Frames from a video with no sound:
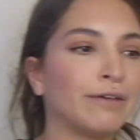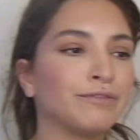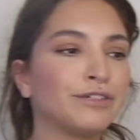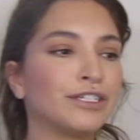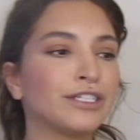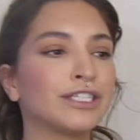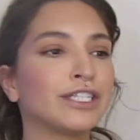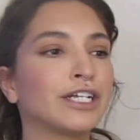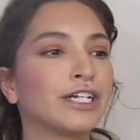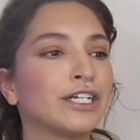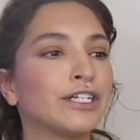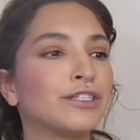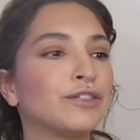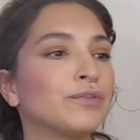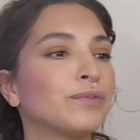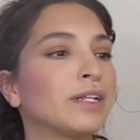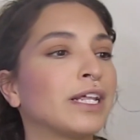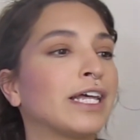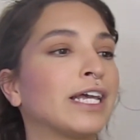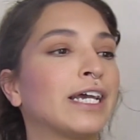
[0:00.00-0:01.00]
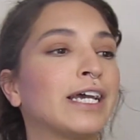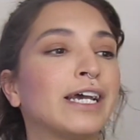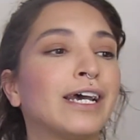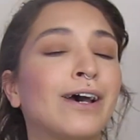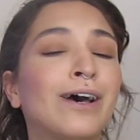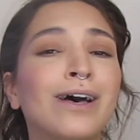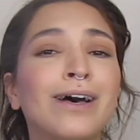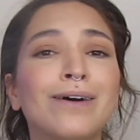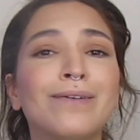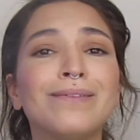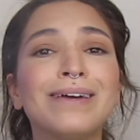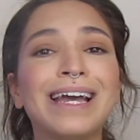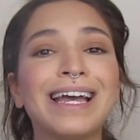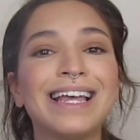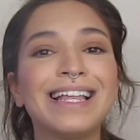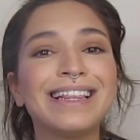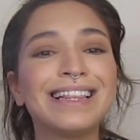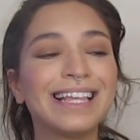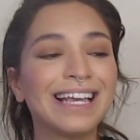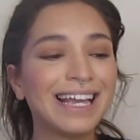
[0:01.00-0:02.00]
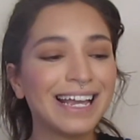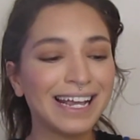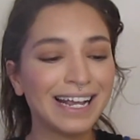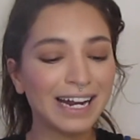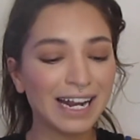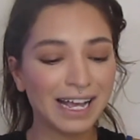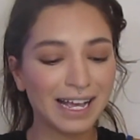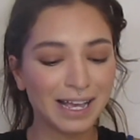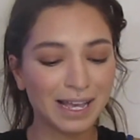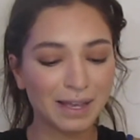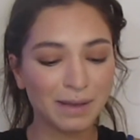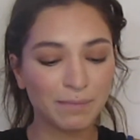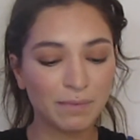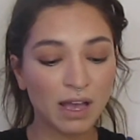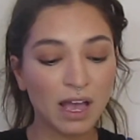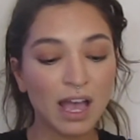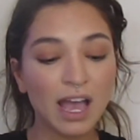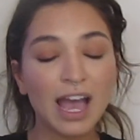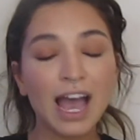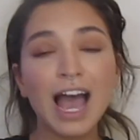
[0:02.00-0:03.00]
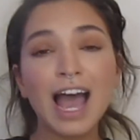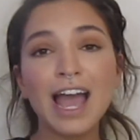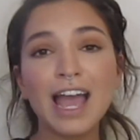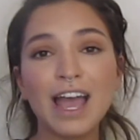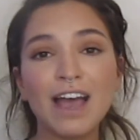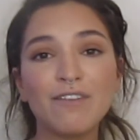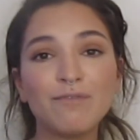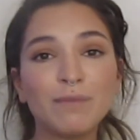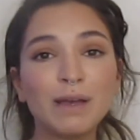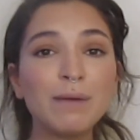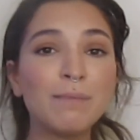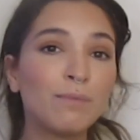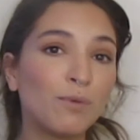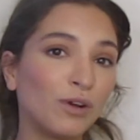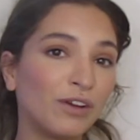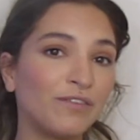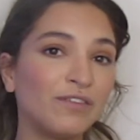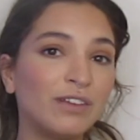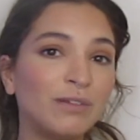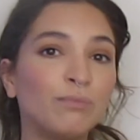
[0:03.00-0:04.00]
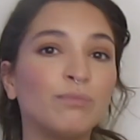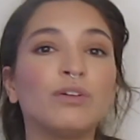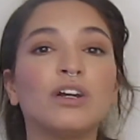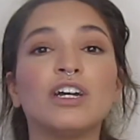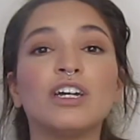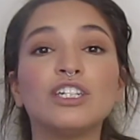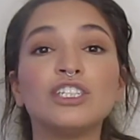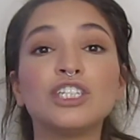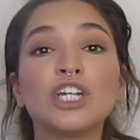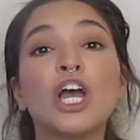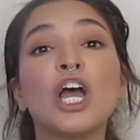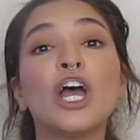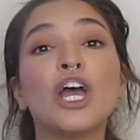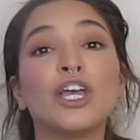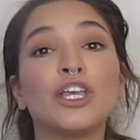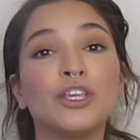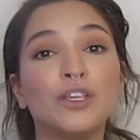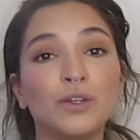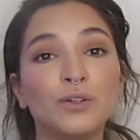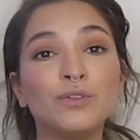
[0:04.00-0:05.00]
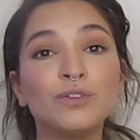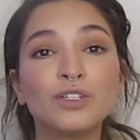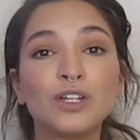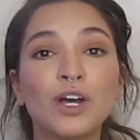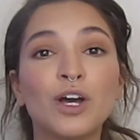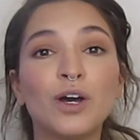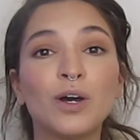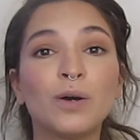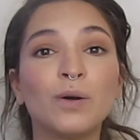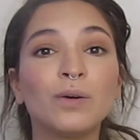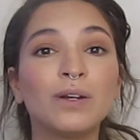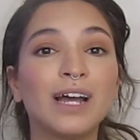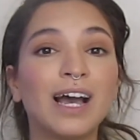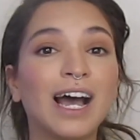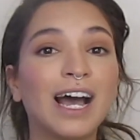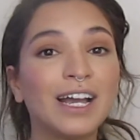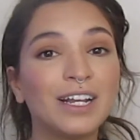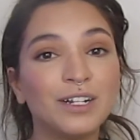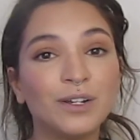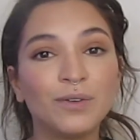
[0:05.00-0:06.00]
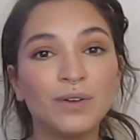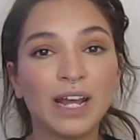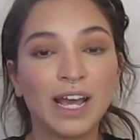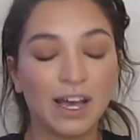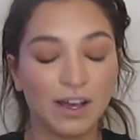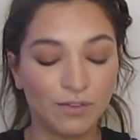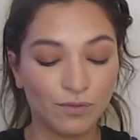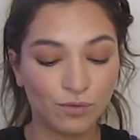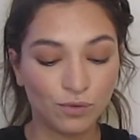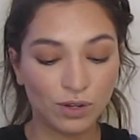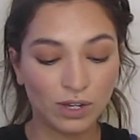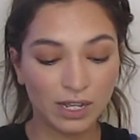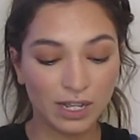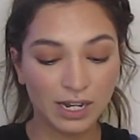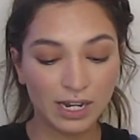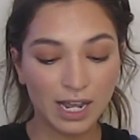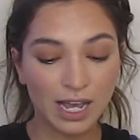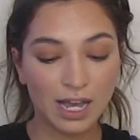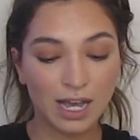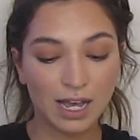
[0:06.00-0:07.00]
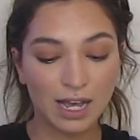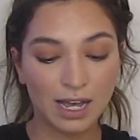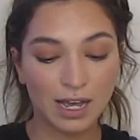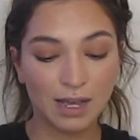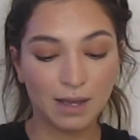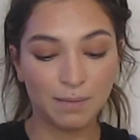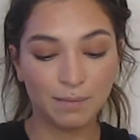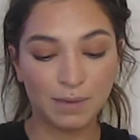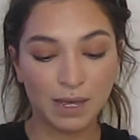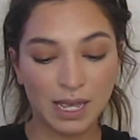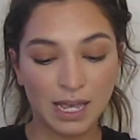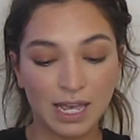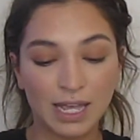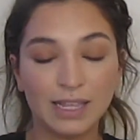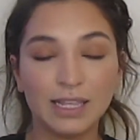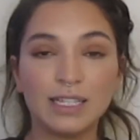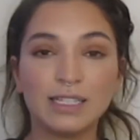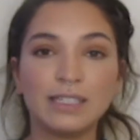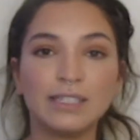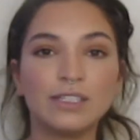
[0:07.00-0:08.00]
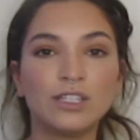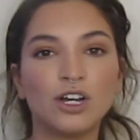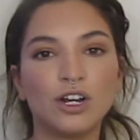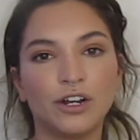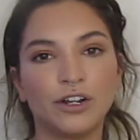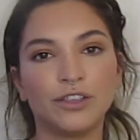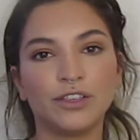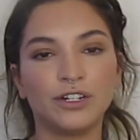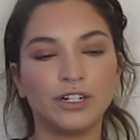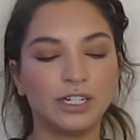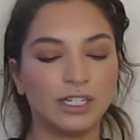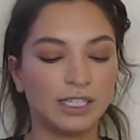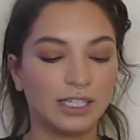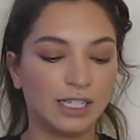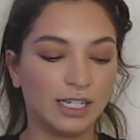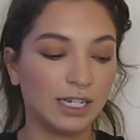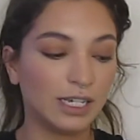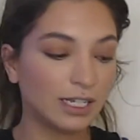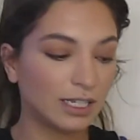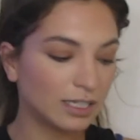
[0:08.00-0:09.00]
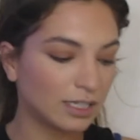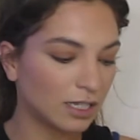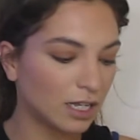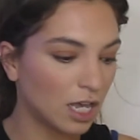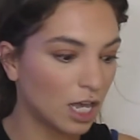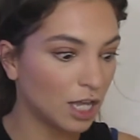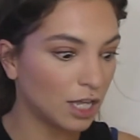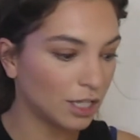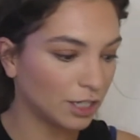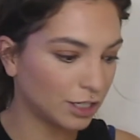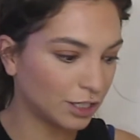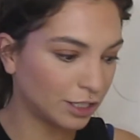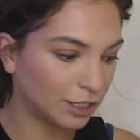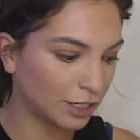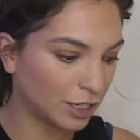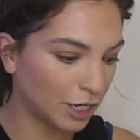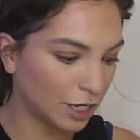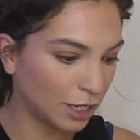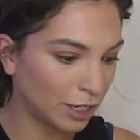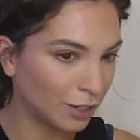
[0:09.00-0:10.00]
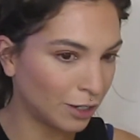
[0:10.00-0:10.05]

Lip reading: Just gonna throw it. Oh, and then I have my Morphe brush. Use code I don't have one. And this is the R36. So,